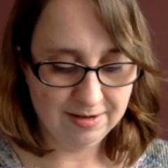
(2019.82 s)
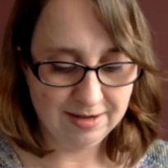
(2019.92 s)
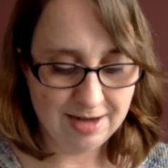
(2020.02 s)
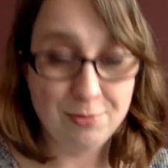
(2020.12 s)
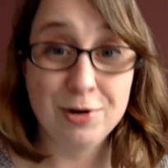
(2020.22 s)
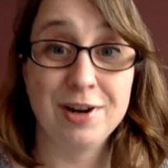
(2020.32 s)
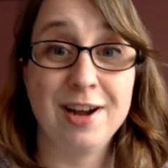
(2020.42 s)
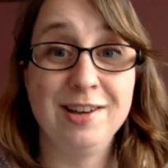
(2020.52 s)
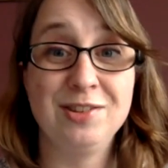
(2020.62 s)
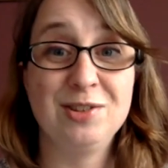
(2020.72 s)
they were
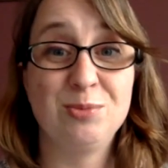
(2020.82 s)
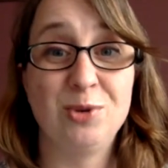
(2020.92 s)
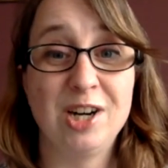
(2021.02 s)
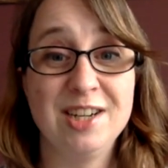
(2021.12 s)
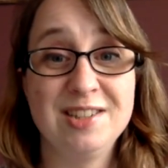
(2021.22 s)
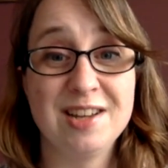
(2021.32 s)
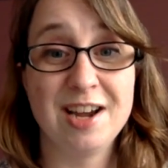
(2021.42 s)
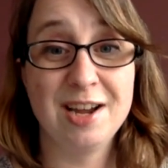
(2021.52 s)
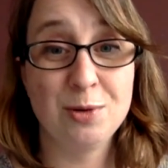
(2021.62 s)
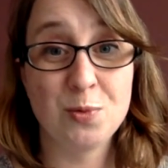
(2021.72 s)
kind of surprised
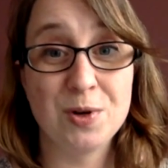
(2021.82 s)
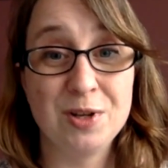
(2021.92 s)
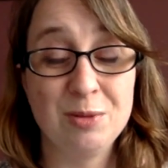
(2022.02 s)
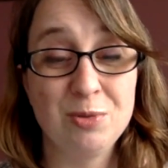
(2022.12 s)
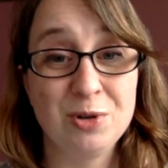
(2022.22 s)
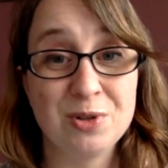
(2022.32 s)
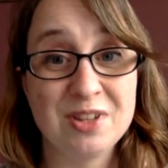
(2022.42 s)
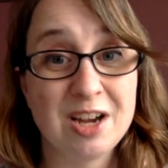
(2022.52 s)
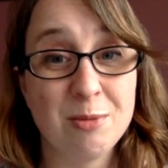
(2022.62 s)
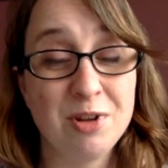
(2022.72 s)
I won it because
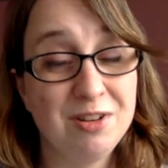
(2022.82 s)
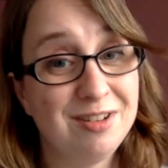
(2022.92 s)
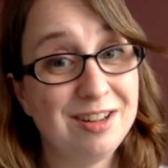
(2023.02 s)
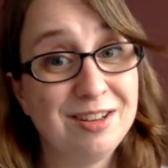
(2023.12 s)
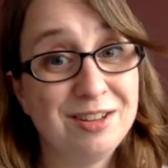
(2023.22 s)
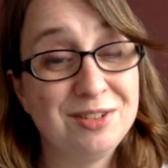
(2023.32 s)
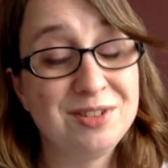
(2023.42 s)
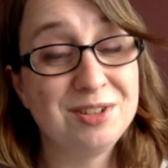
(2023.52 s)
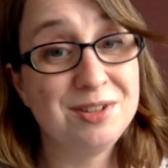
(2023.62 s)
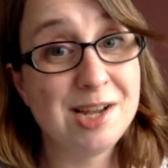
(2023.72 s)
I'm in the Netherlands
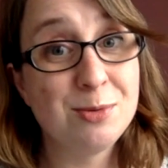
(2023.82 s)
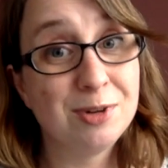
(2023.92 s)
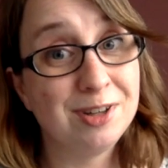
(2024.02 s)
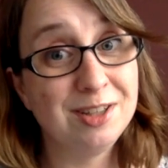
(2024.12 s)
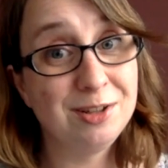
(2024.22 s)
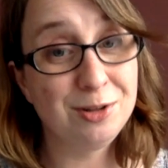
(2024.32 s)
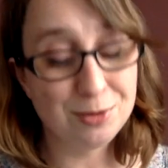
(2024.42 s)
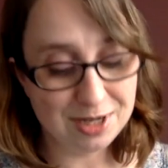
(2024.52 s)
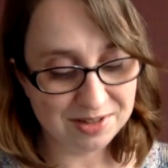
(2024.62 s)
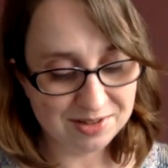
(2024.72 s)
and they were in the
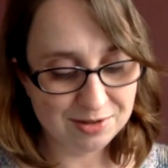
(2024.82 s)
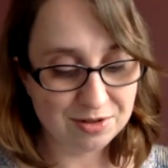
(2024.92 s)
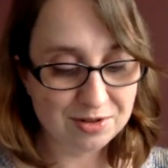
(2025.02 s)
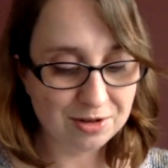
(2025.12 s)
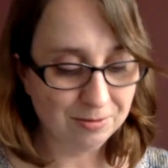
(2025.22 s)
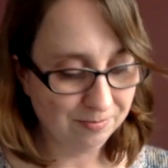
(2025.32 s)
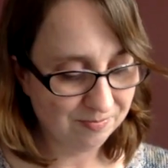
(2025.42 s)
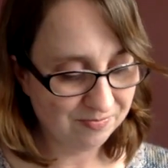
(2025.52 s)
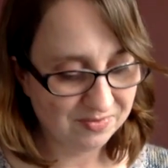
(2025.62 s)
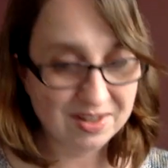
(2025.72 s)
US. So
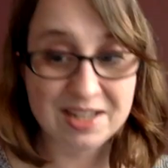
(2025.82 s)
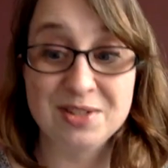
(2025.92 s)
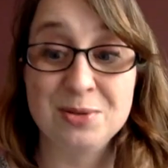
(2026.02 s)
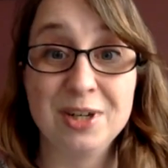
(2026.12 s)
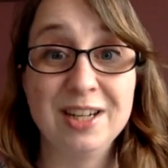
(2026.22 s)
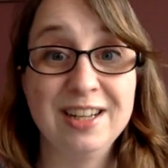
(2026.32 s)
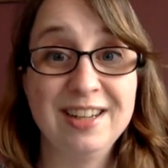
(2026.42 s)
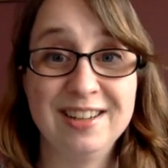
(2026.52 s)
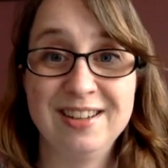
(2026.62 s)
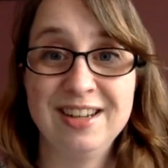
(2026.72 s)
that's
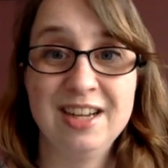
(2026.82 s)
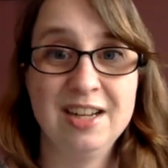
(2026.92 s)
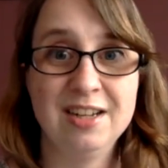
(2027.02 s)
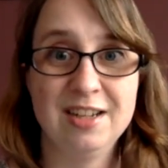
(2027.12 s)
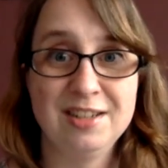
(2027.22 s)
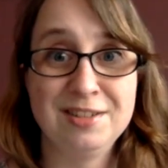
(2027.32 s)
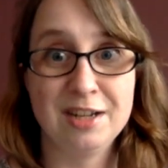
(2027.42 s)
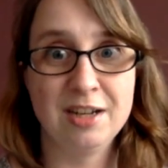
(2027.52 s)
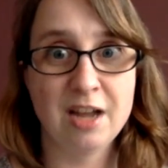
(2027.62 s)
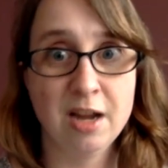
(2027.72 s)
really, they
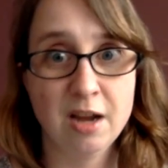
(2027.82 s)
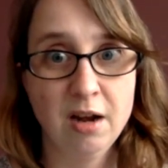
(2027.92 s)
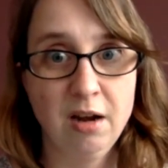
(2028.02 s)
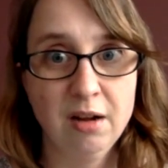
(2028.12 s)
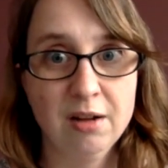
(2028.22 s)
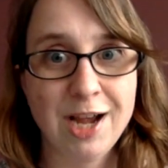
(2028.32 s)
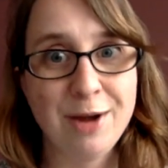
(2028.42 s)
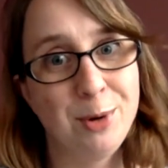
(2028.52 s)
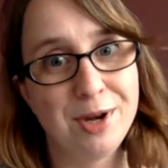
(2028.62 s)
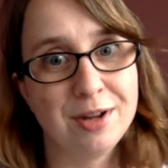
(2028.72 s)
said like,
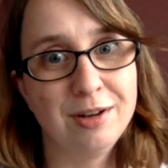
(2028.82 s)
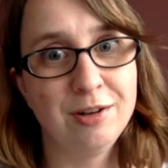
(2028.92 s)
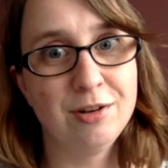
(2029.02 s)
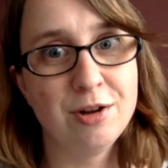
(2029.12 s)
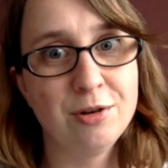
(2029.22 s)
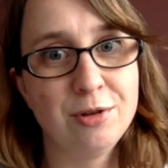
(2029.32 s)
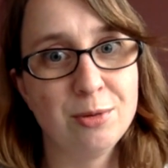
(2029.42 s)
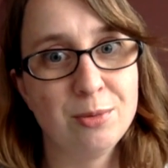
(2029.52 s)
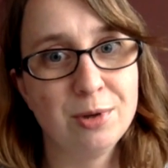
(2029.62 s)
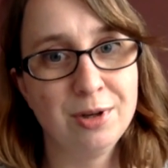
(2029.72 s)
we didn't know
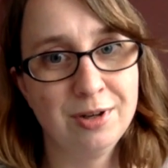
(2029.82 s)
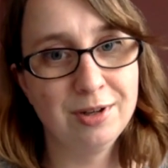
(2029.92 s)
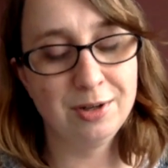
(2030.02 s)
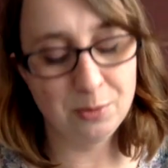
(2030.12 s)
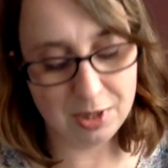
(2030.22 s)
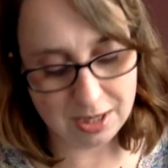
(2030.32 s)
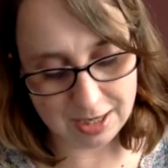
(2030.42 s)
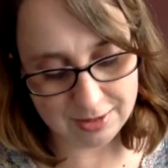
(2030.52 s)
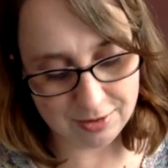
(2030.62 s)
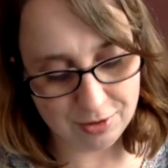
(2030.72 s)
we
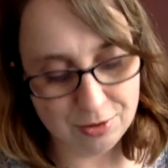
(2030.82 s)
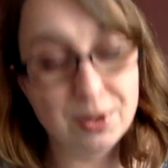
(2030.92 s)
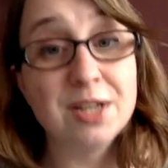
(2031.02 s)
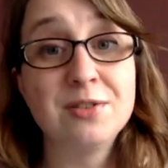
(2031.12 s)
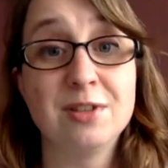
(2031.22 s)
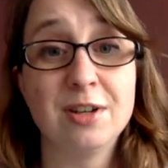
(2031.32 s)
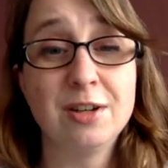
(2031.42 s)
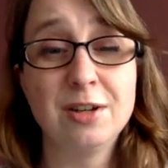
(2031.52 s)
had US,